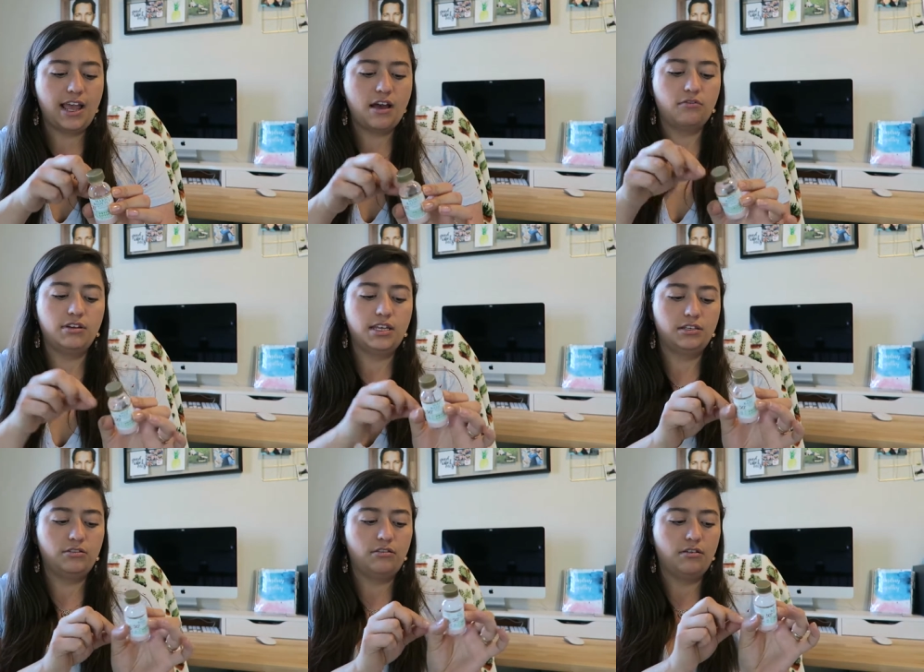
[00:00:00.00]
down
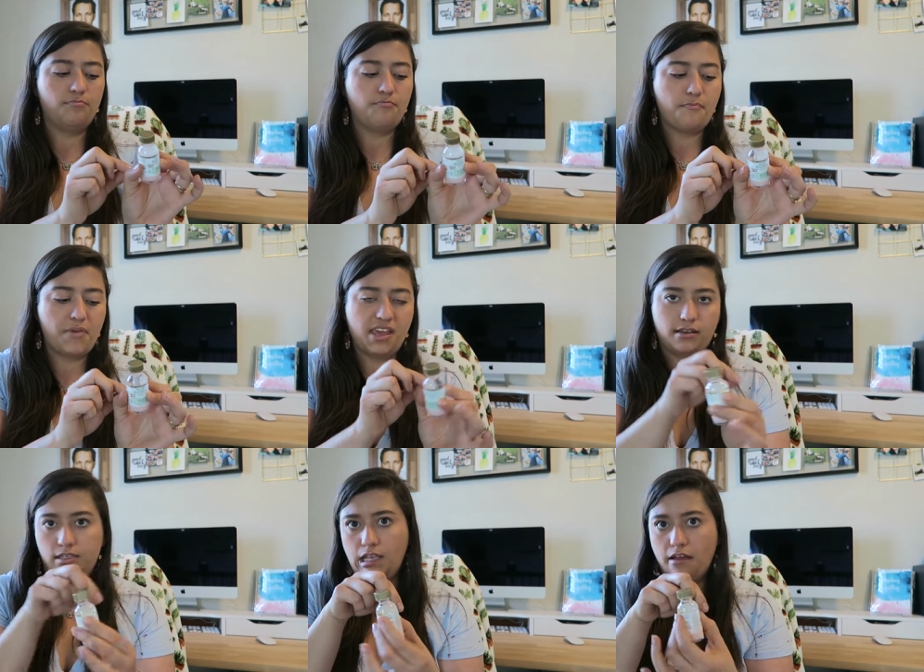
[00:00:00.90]
into the
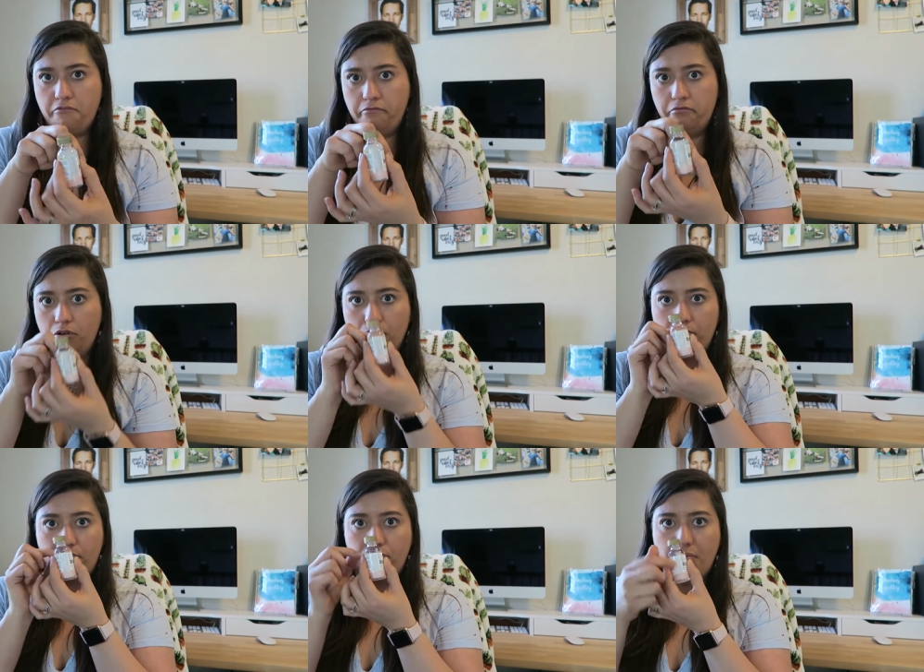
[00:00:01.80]
pink stuff
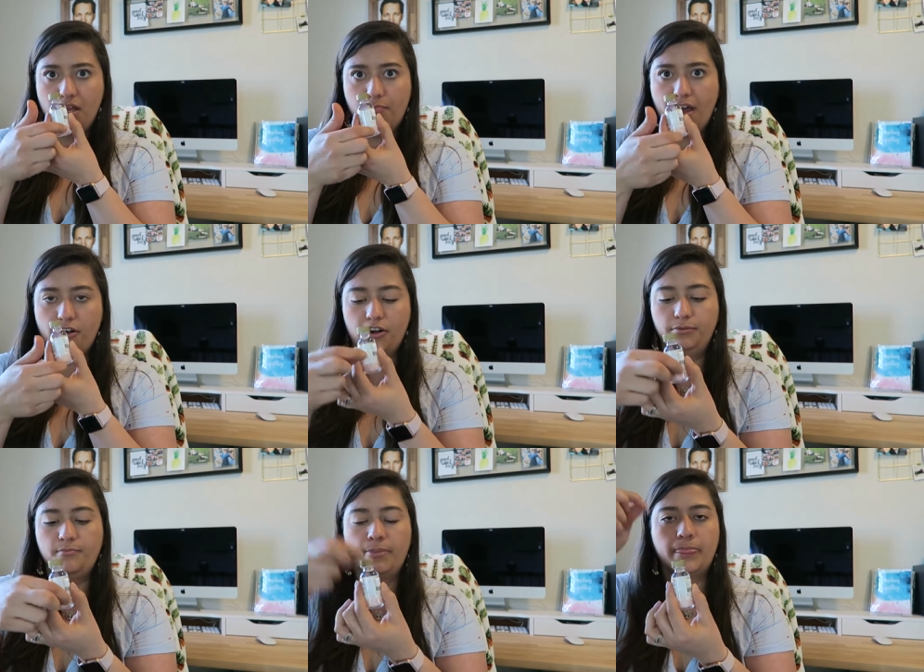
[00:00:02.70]
or pink
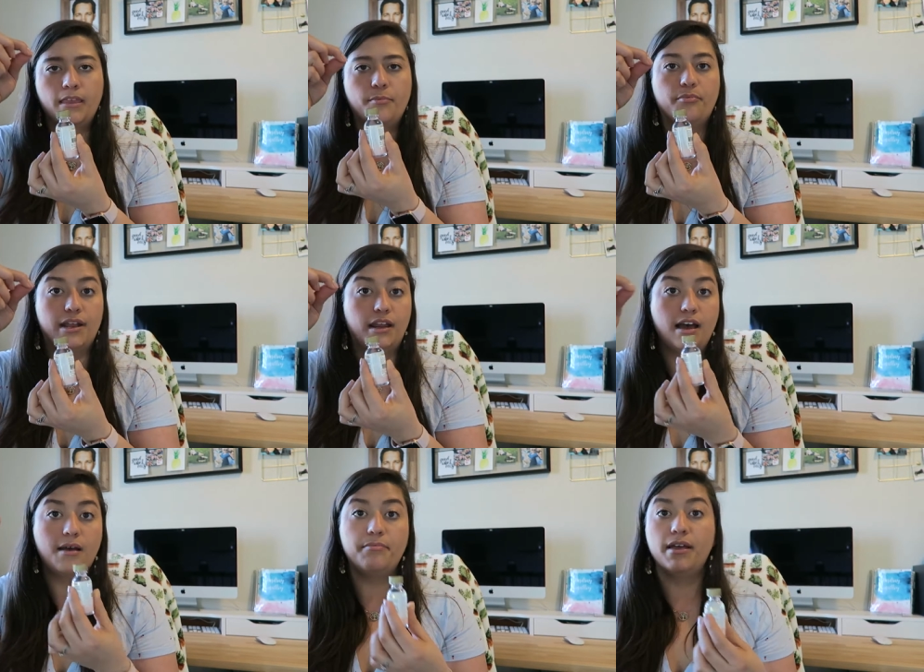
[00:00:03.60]
powder, bring it
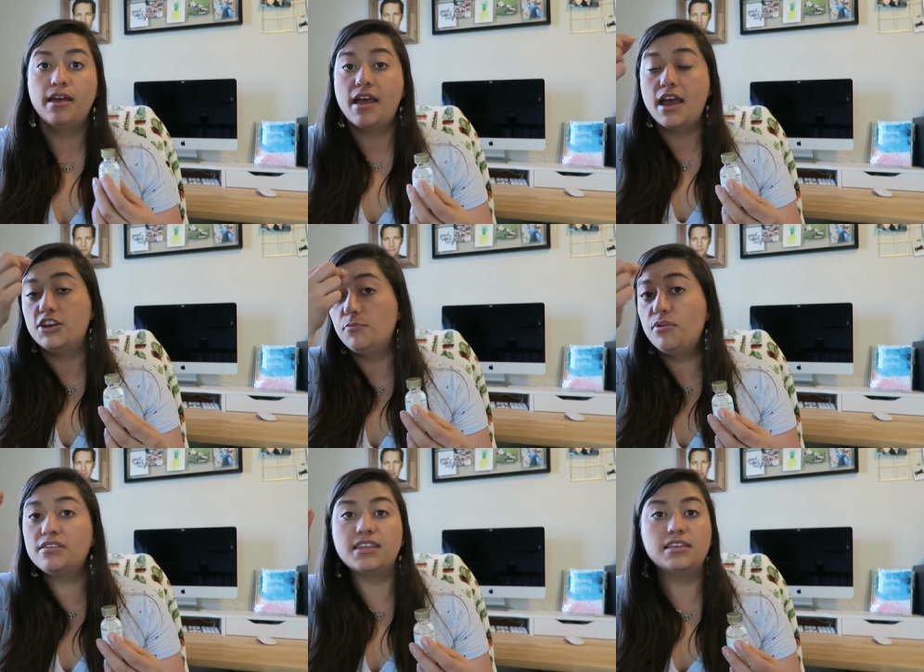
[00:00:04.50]
up, and you
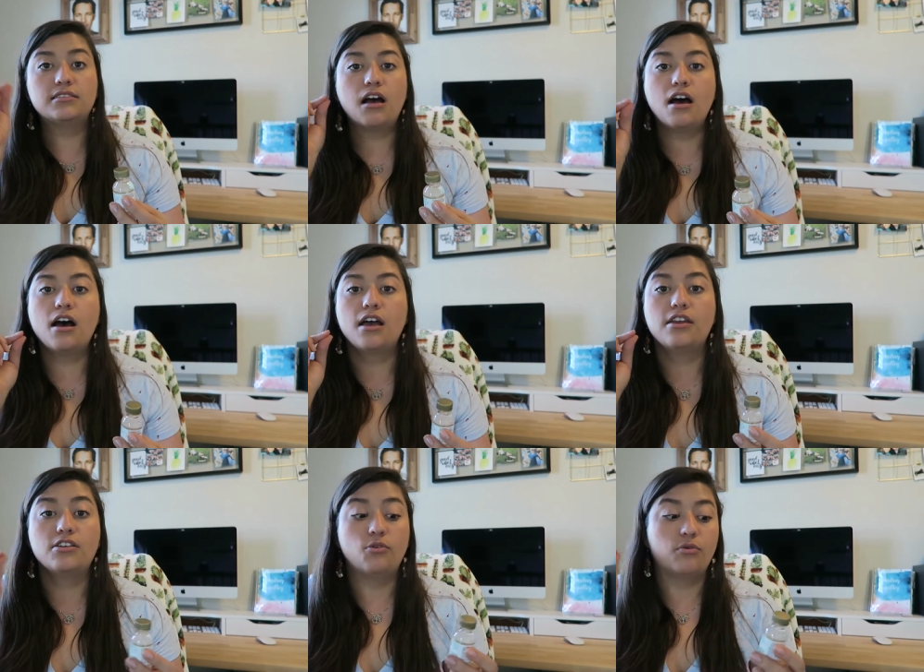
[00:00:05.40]
put these
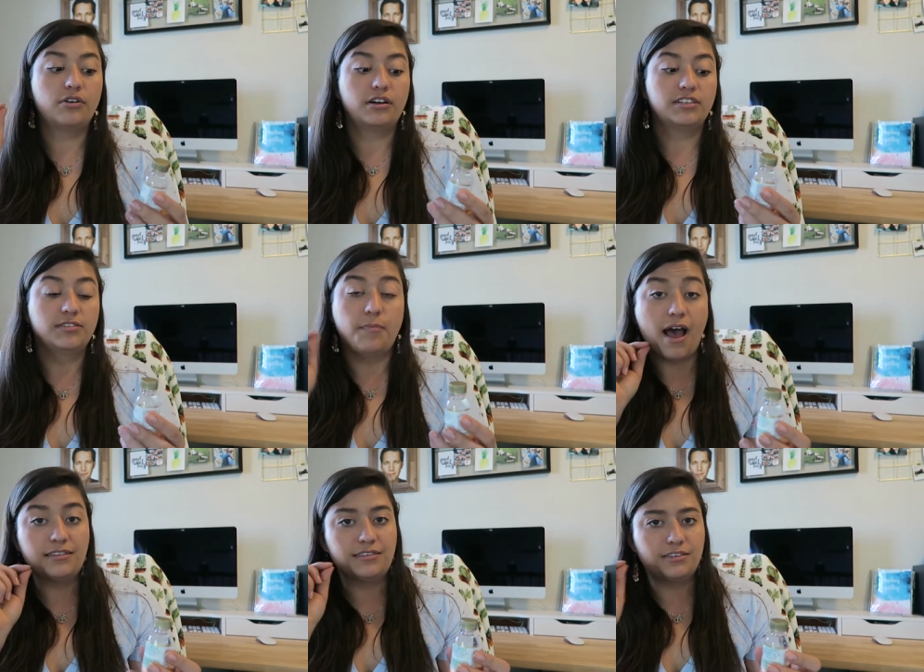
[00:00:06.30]
on your
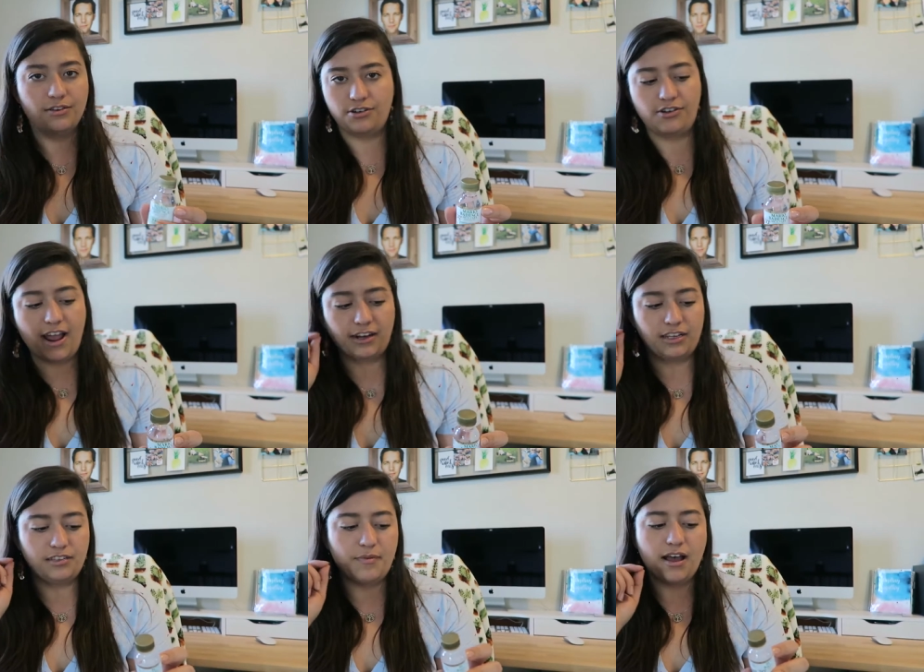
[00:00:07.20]
spots, so your
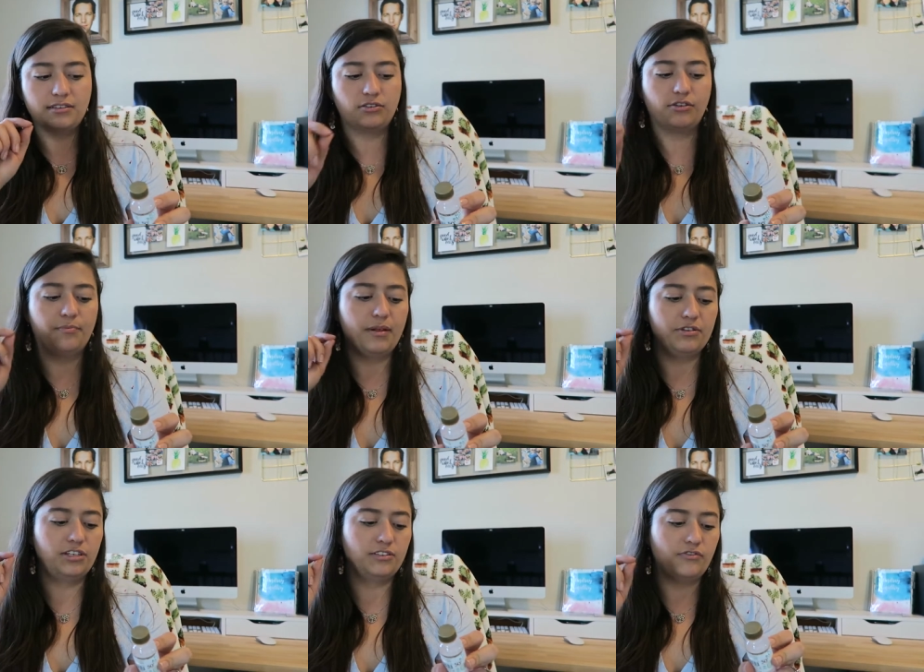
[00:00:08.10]
acne spots or
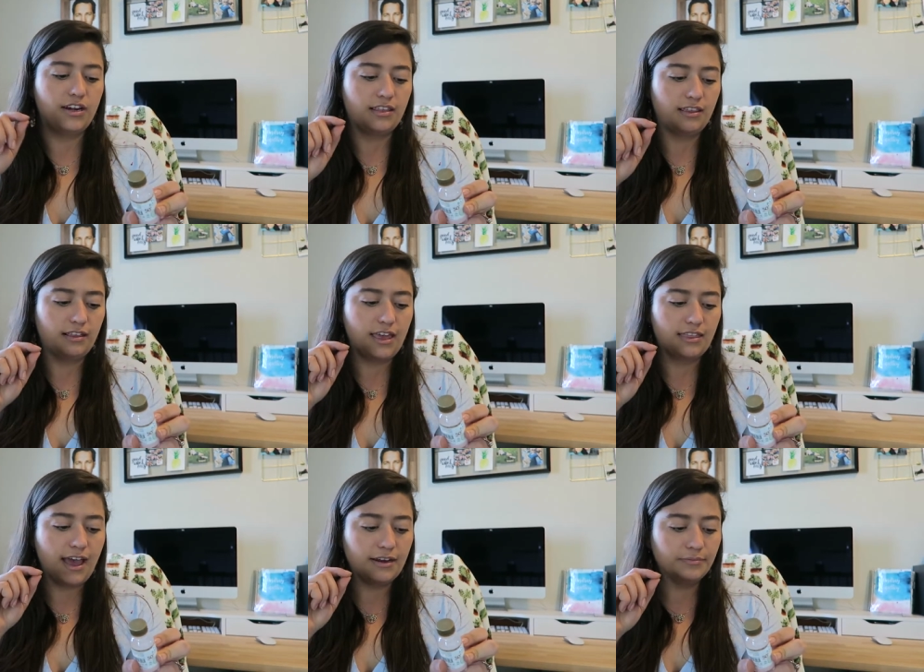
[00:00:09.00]
blemishes or anything
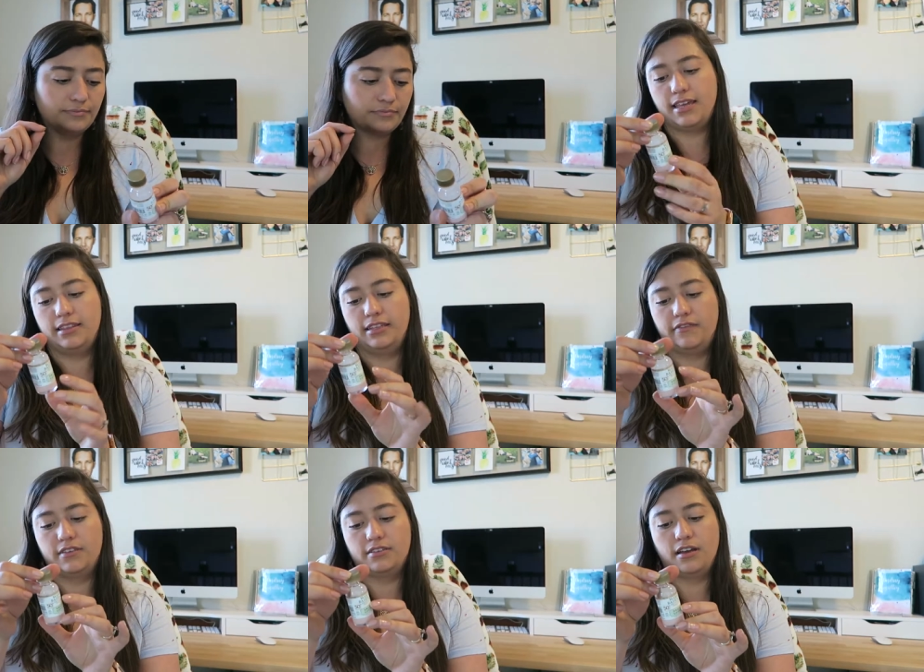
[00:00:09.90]
like that. And
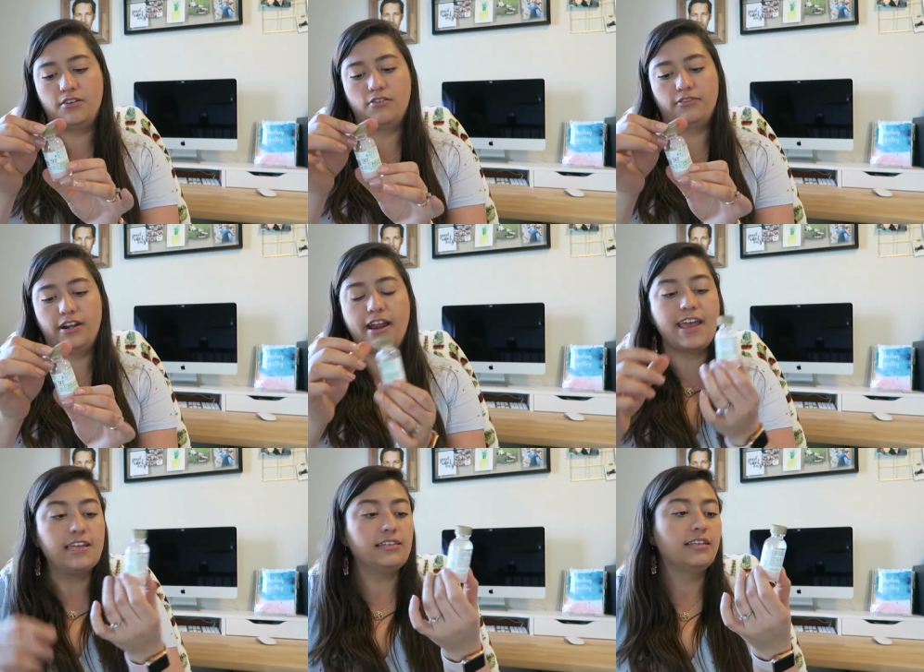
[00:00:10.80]
leave this on
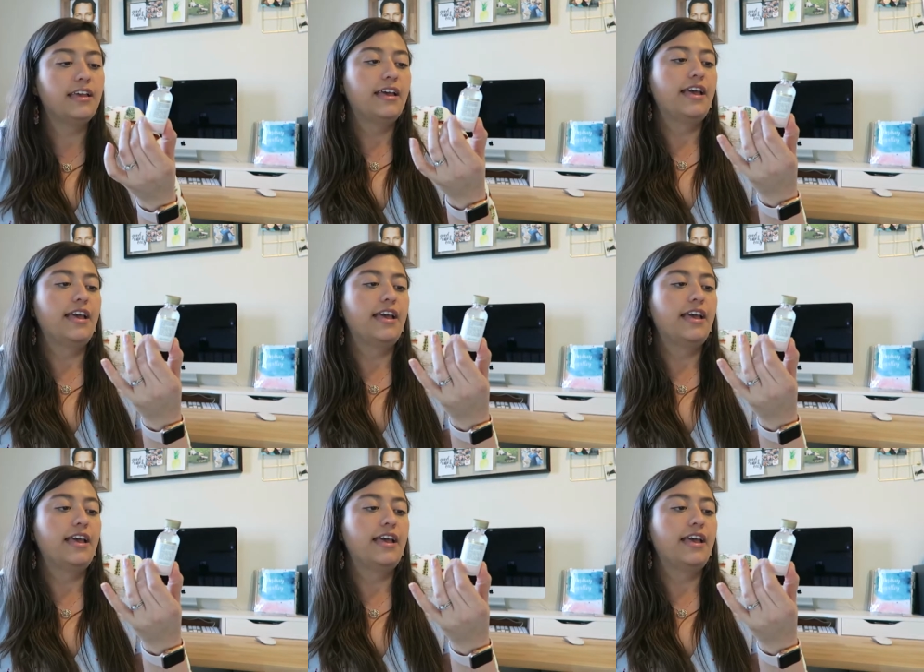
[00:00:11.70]
overnight,